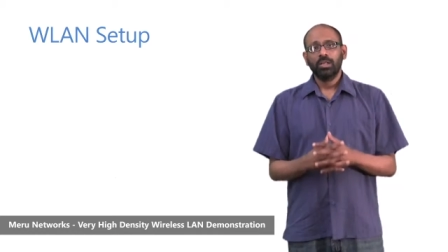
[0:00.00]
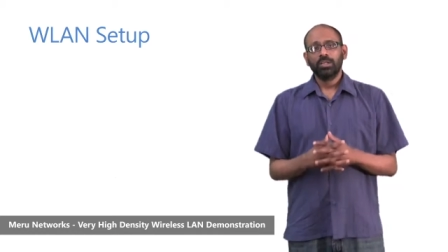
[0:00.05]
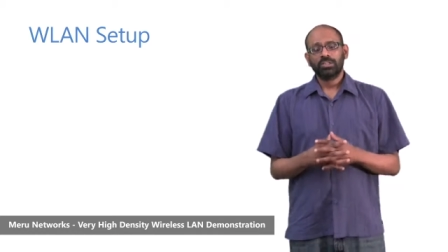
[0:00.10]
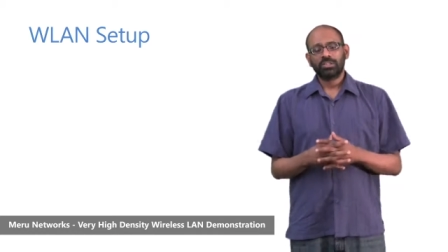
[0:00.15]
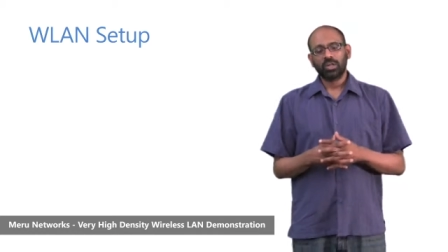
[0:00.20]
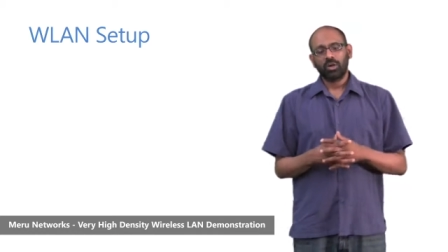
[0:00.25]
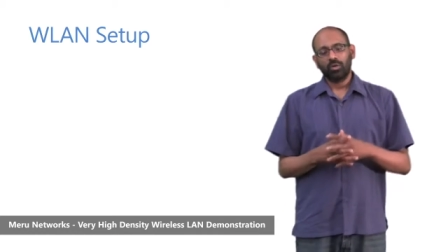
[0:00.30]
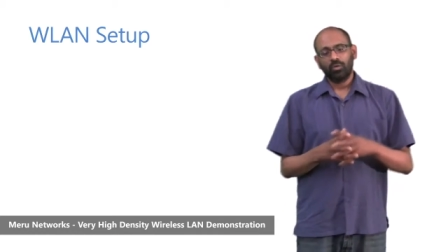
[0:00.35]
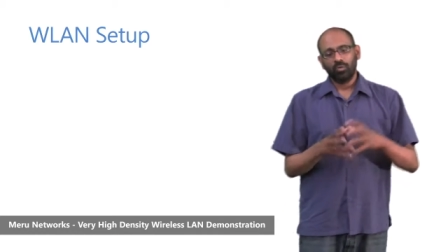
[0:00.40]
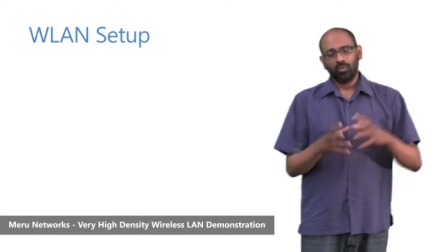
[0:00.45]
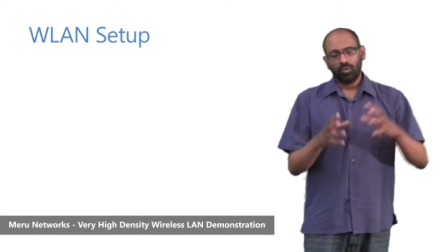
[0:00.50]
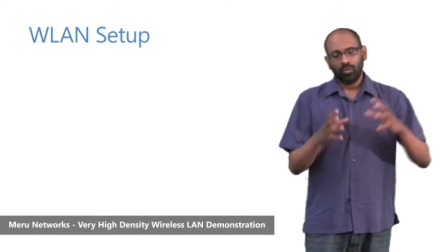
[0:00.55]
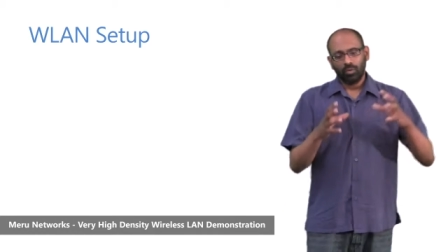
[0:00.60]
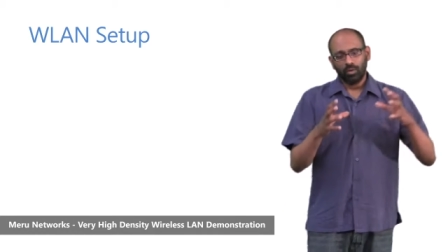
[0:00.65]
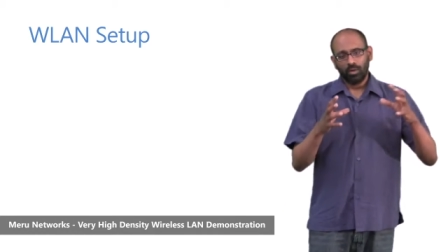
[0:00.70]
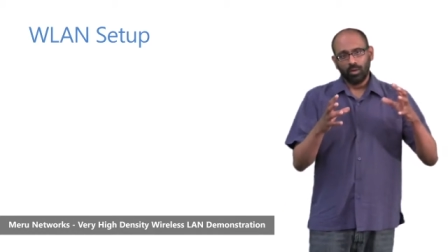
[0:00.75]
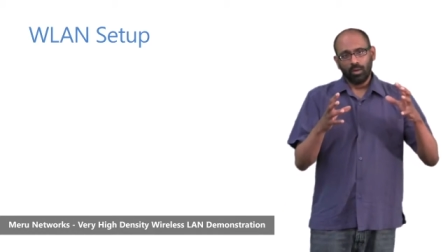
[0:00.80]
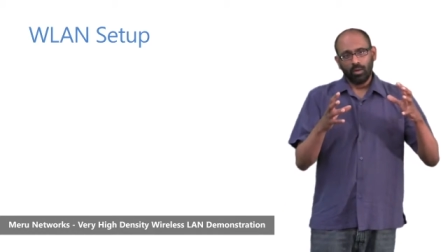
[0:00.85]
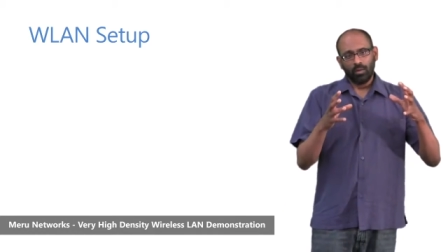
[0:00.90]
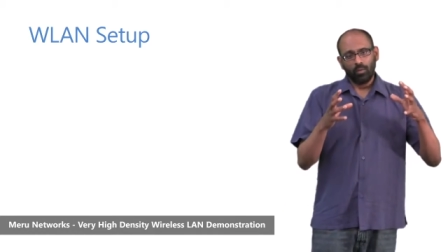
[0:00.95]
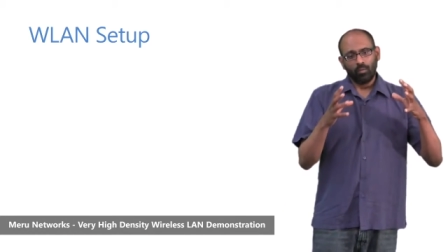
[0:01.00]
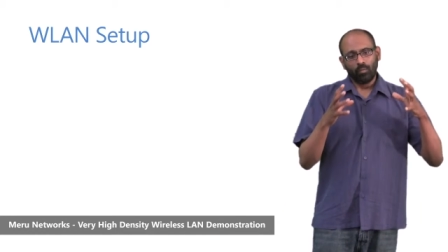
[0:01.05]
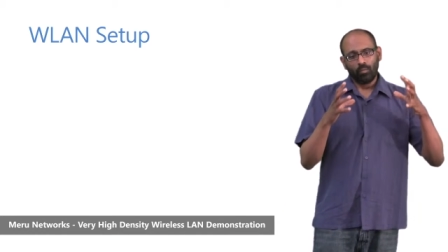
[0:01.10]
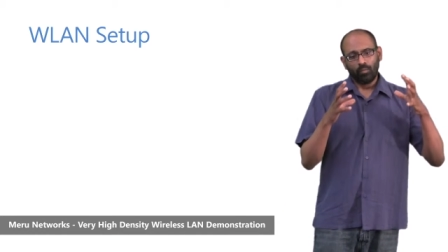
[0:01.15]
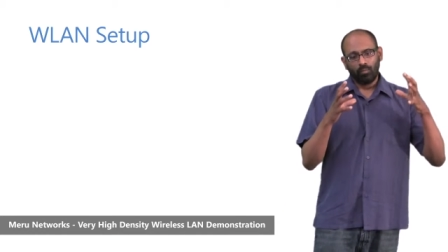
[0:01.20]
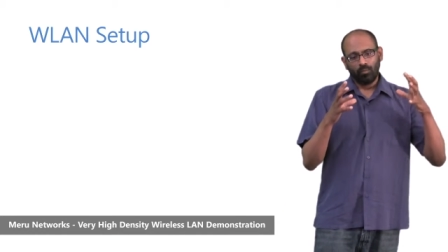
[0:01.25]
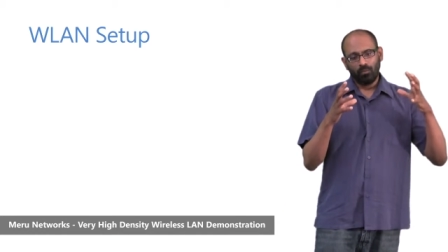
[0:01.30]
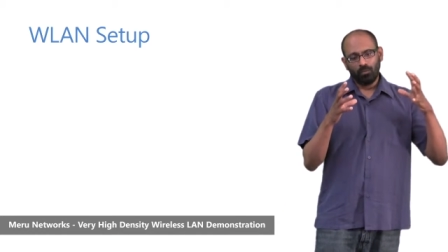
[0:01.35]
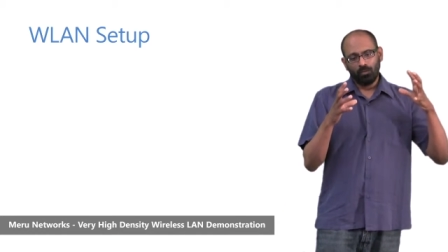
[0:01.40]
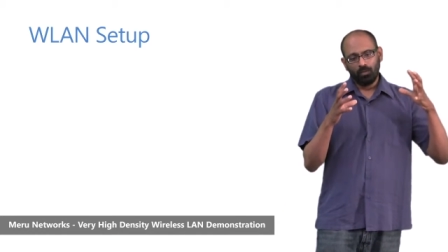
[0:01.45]
So
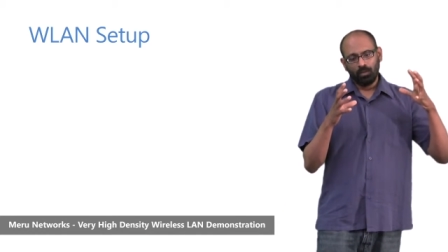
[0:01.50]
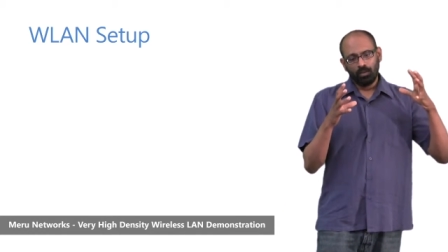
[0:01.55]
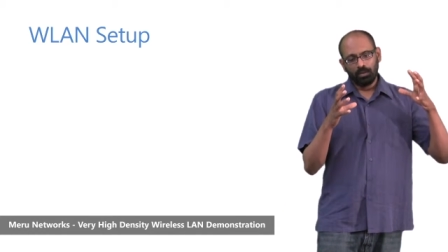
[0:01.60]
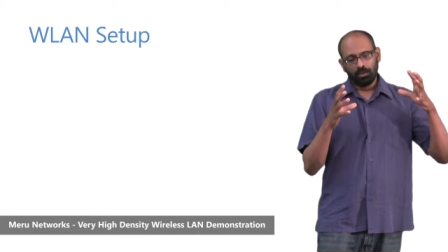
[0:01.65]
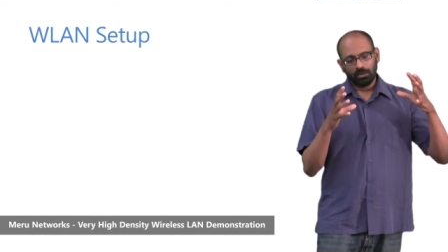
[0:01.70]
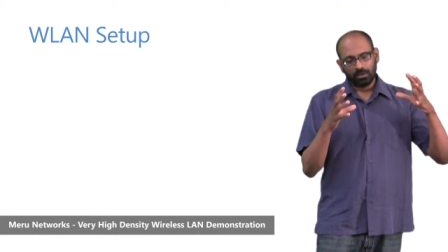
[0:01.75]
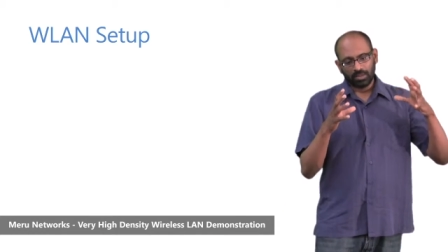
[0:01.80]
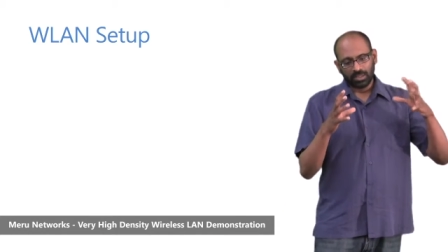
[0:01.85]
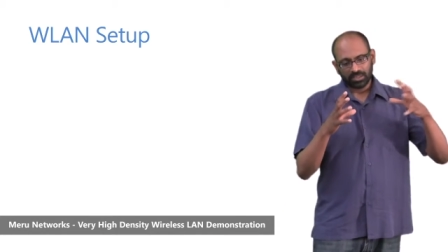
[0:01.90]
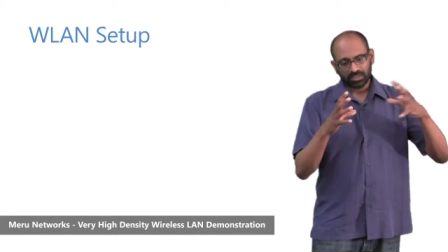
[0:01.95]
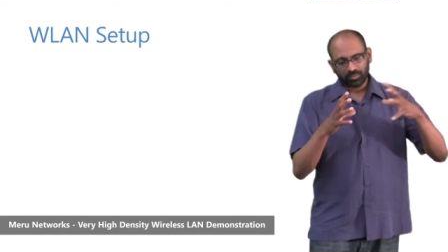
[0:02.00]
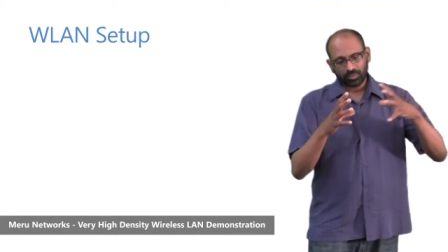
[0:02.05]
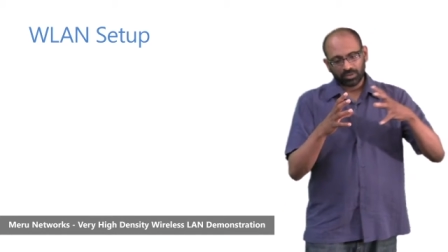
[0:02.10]
this